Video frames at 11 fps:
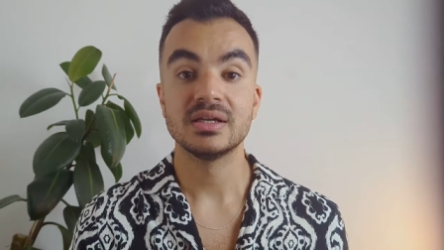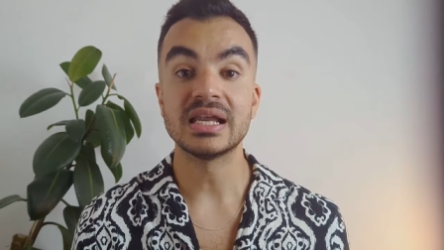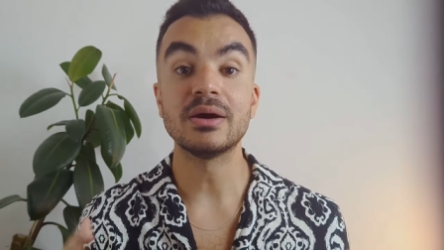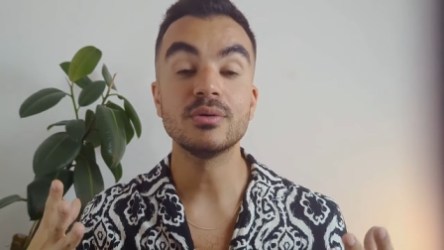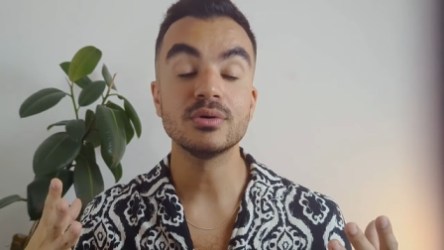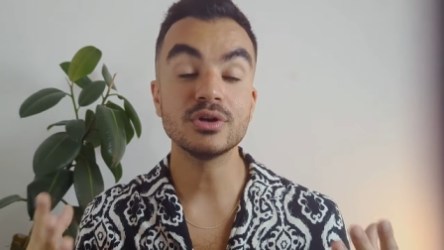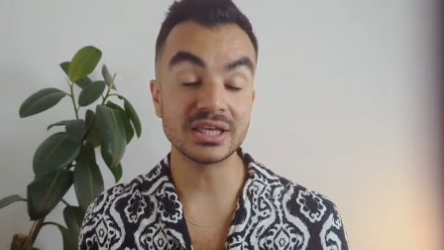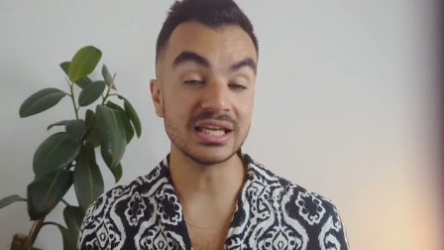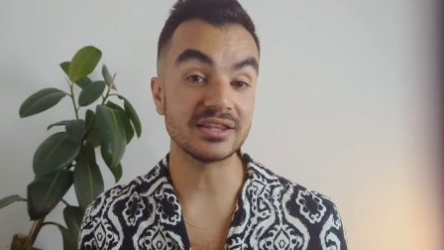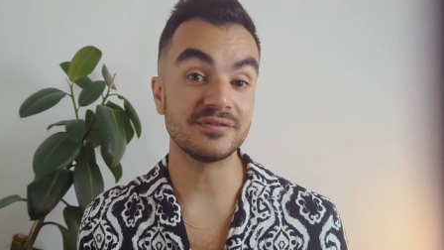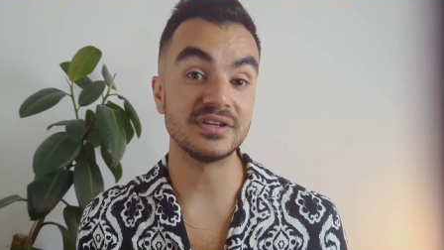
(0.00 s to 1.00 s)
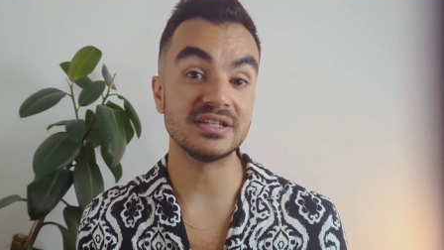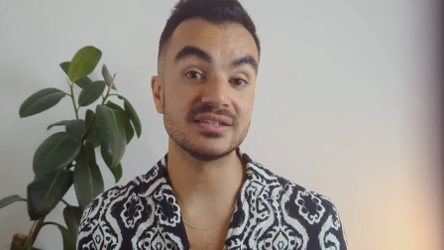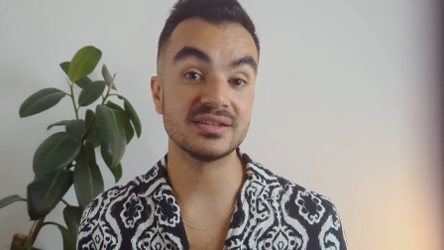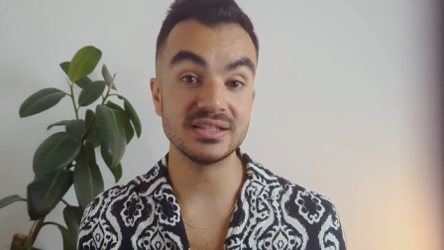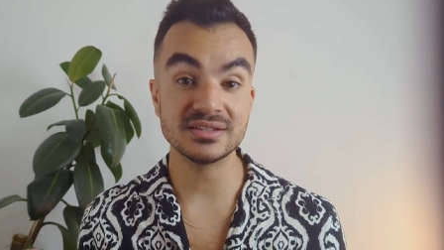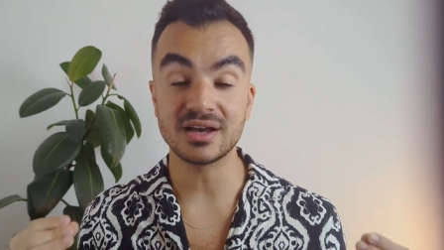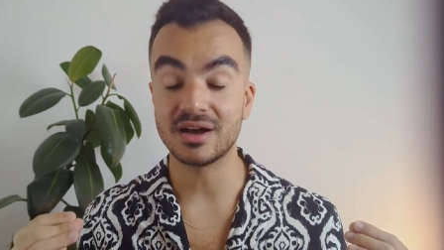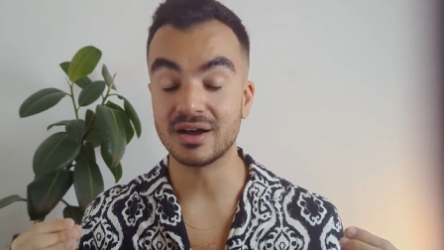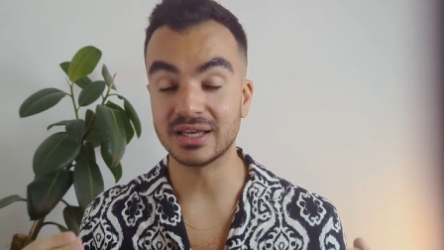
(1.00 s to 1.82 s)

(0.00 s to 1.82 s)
Now, looking at the fees, these are